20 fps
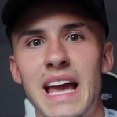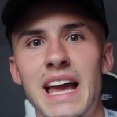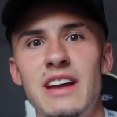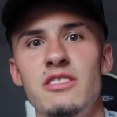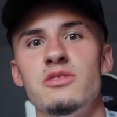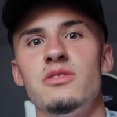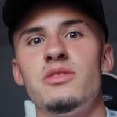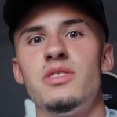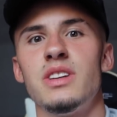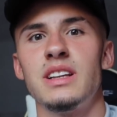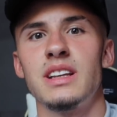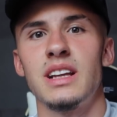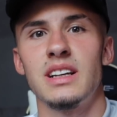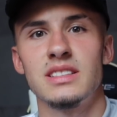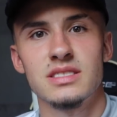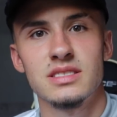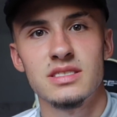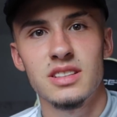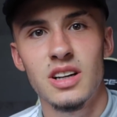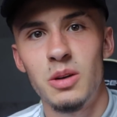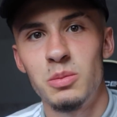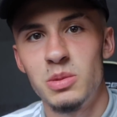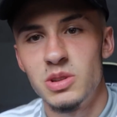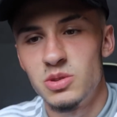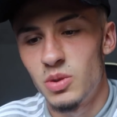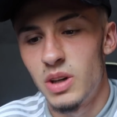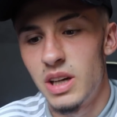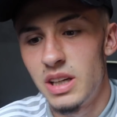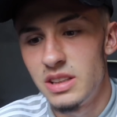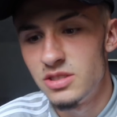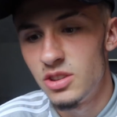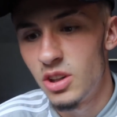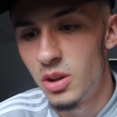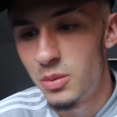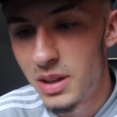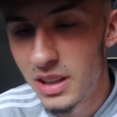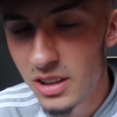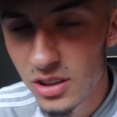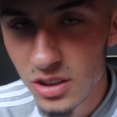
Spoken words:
everything that's come his way. Do you know what I mean?